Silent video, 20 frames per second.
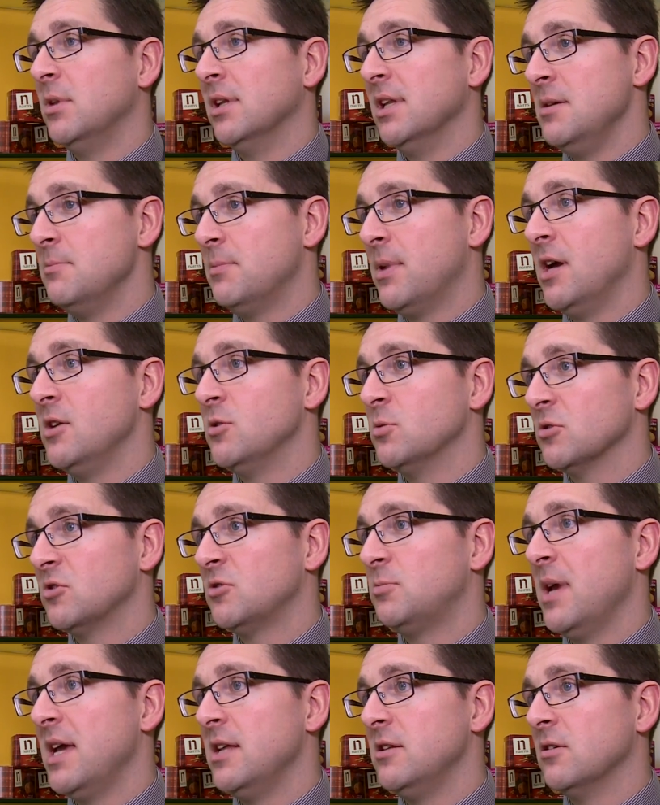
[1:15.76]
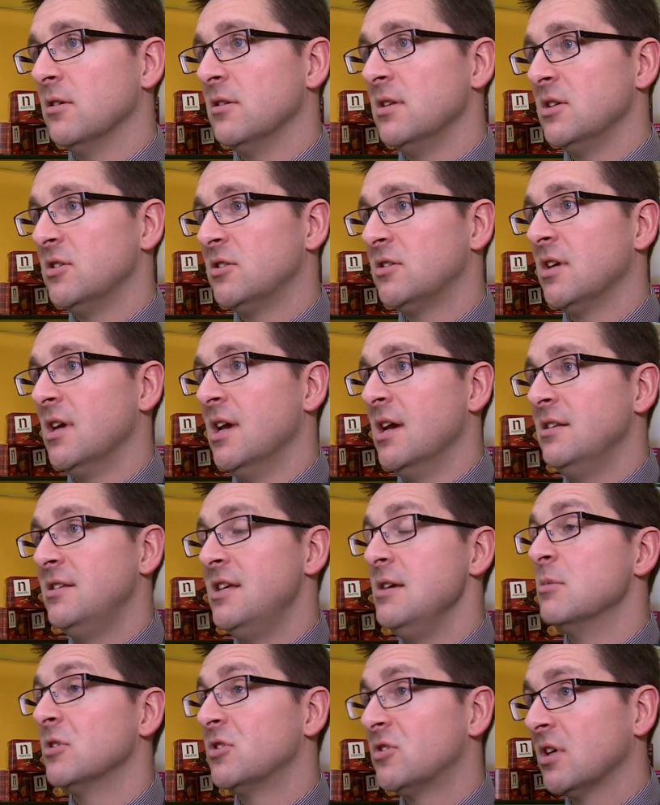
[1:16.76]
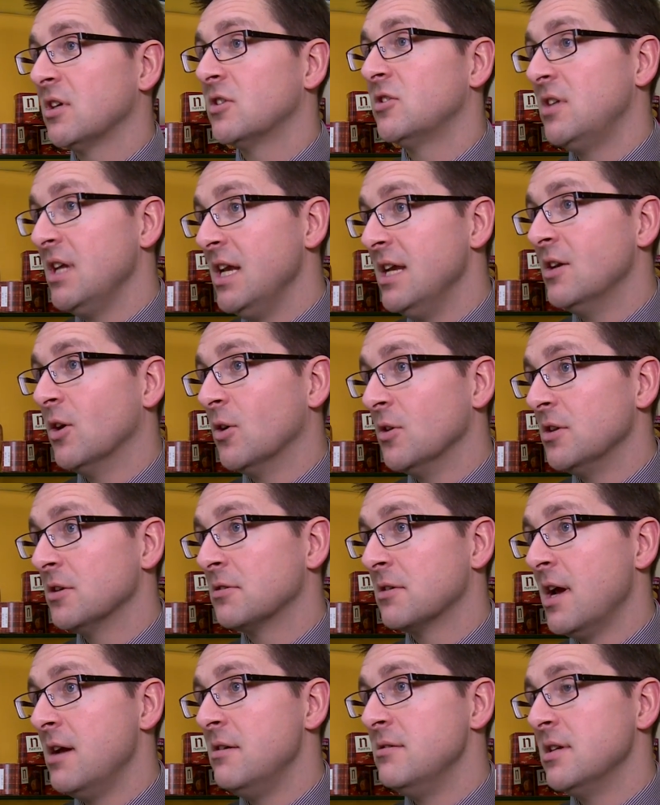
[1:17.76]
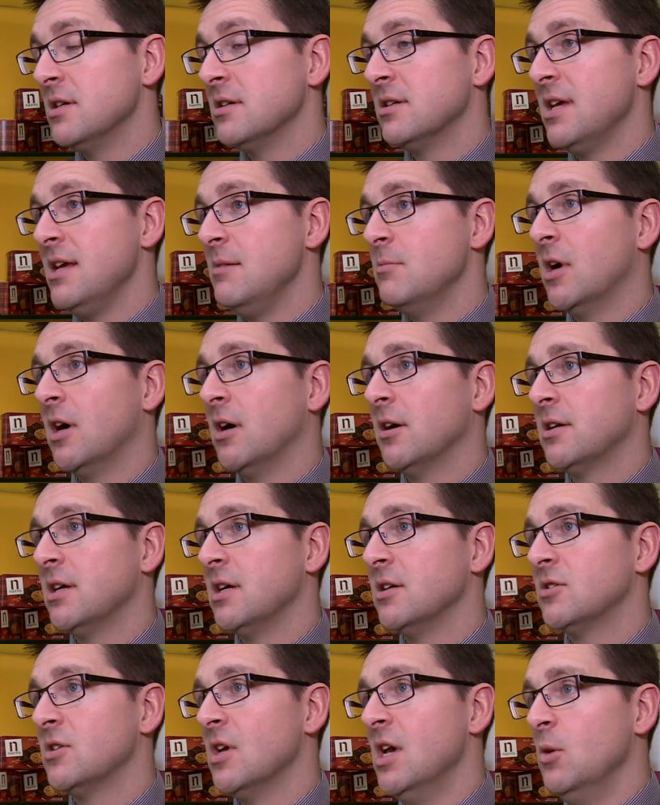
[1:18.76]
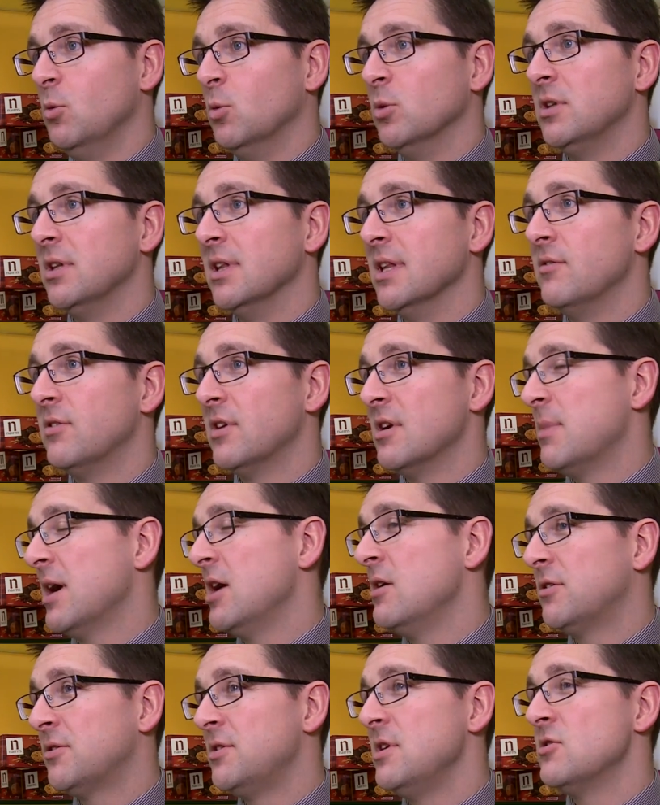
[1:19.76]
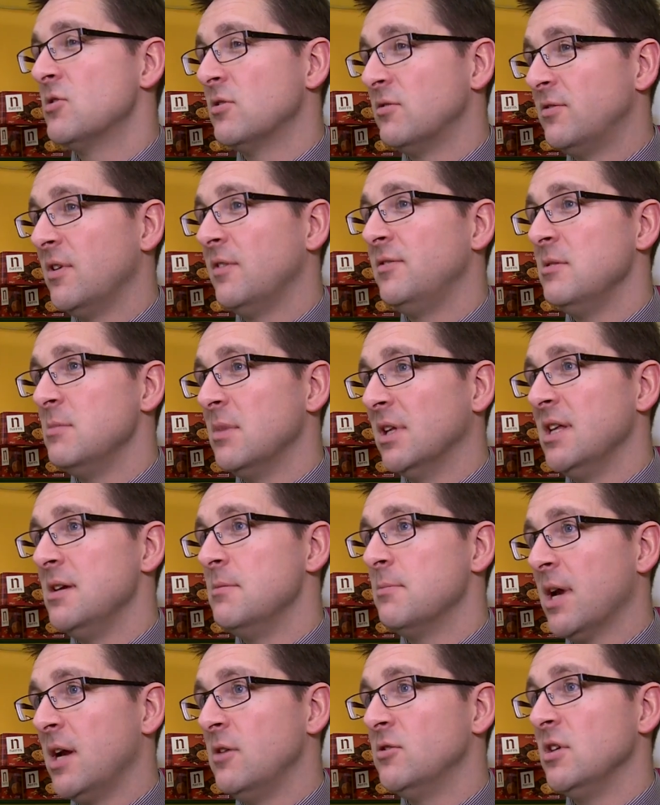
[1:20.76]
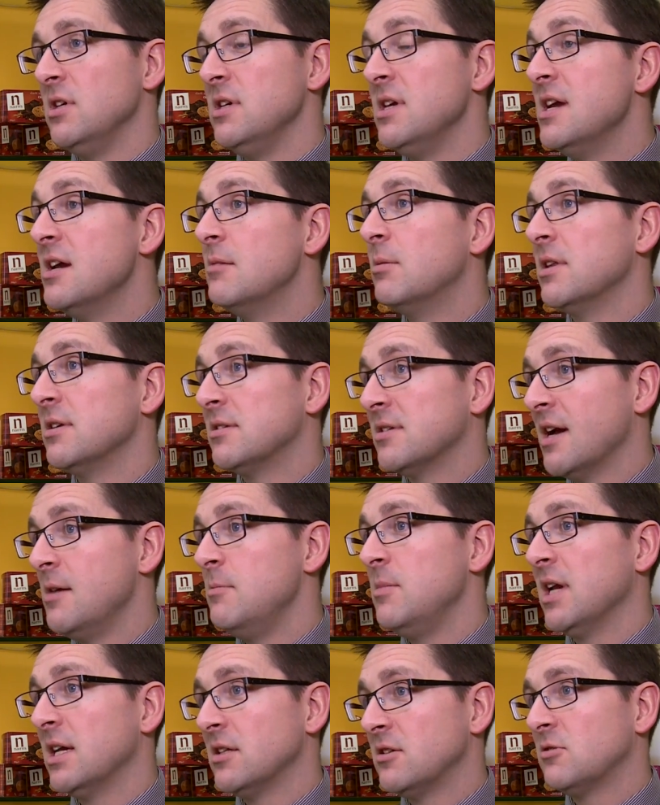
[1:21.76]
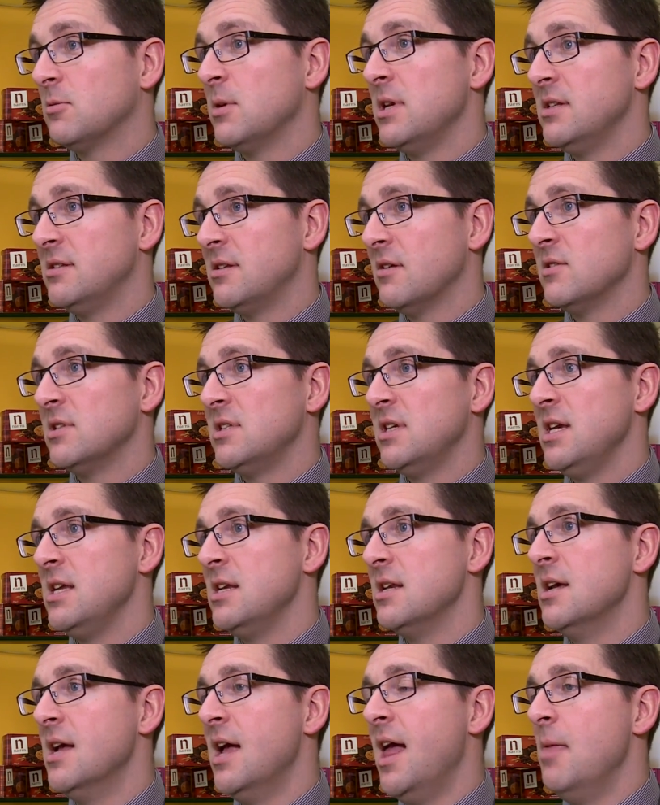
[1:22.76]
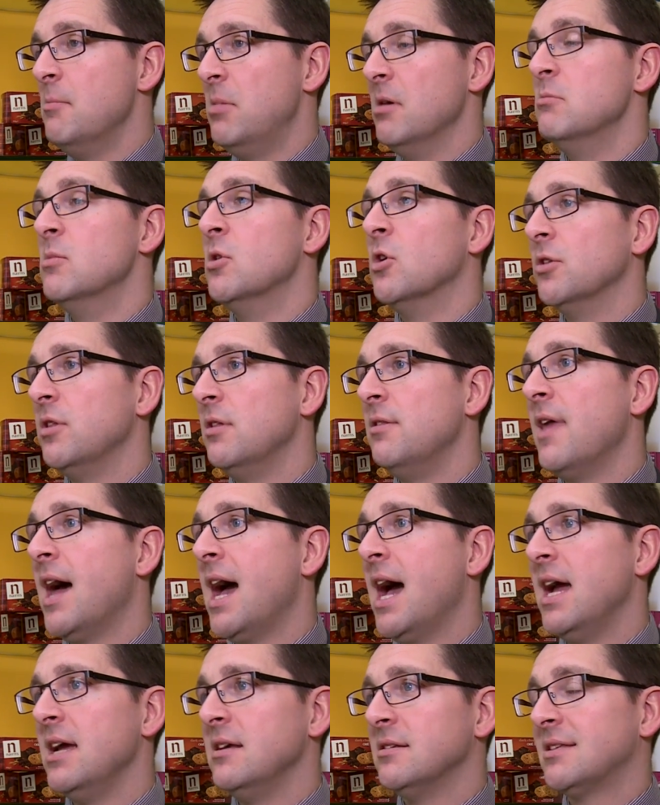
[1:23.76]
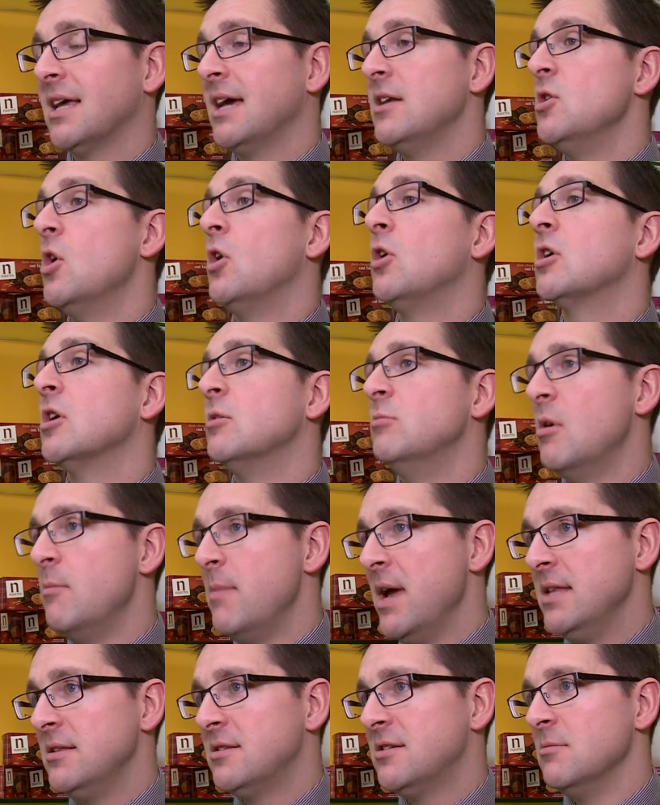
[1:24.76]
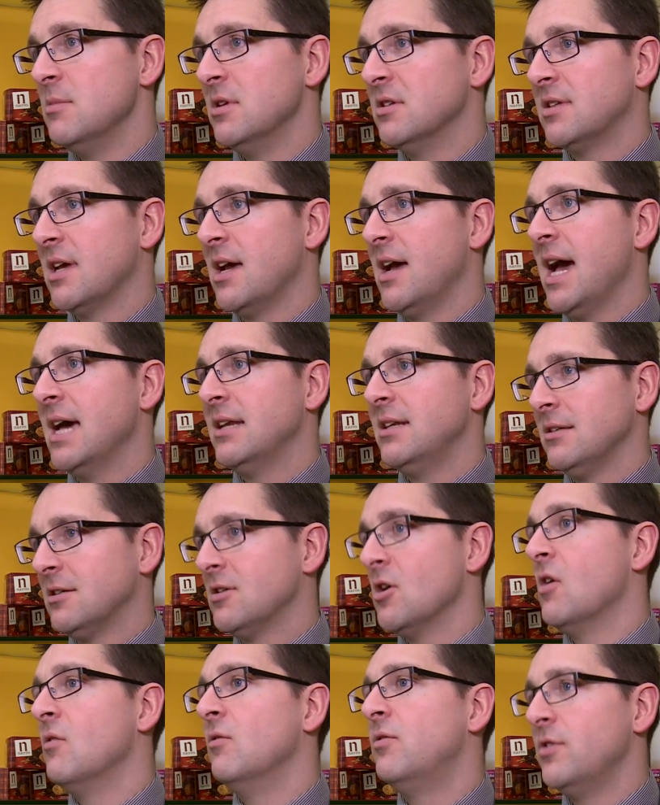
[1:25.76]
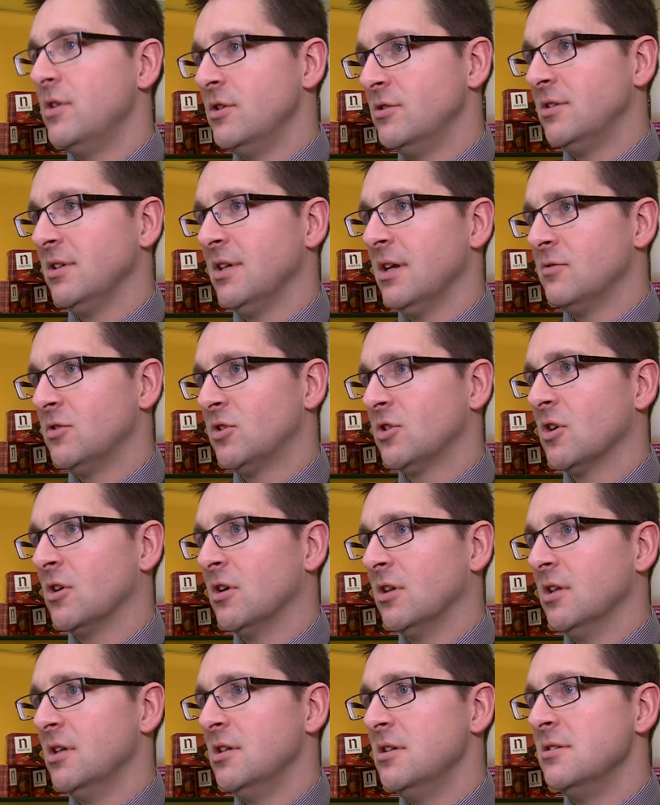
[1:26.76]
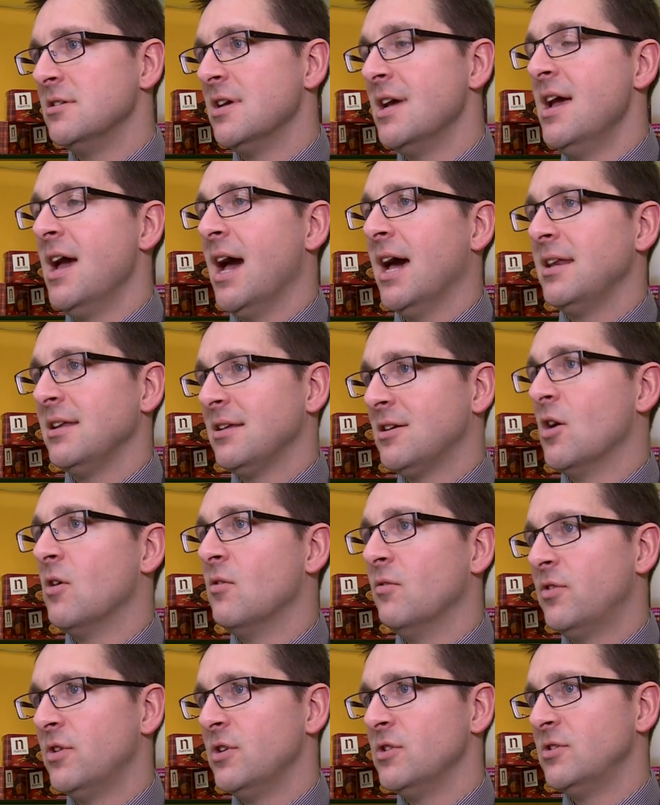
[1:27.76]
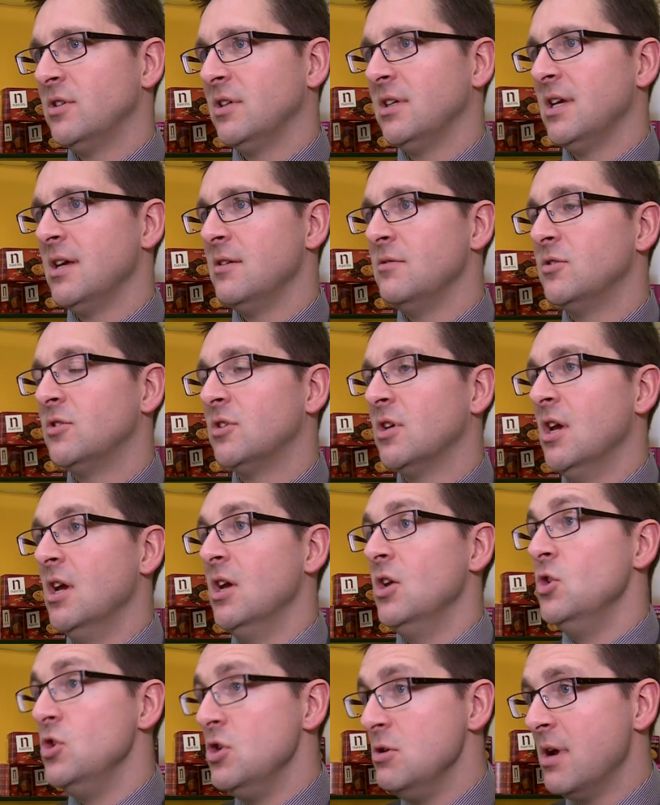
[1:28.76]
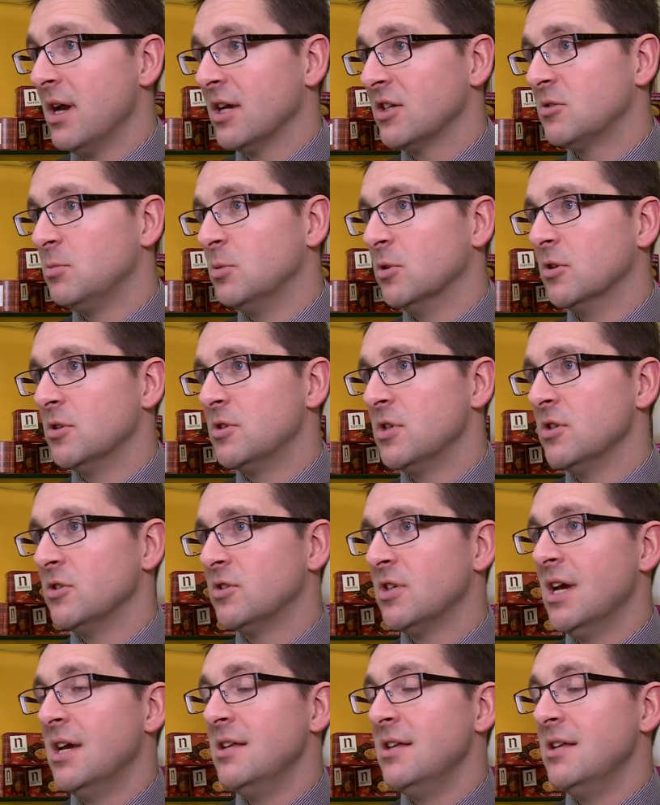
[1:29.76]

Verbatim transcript: million we'll spend on this team of 16 on the ground in key markets will deliver about £350 million a year by the time we get to 2017. But more than that, it's that knock-on momentum, it's that added confidence it gives Scotland, added confidence it gives new exporters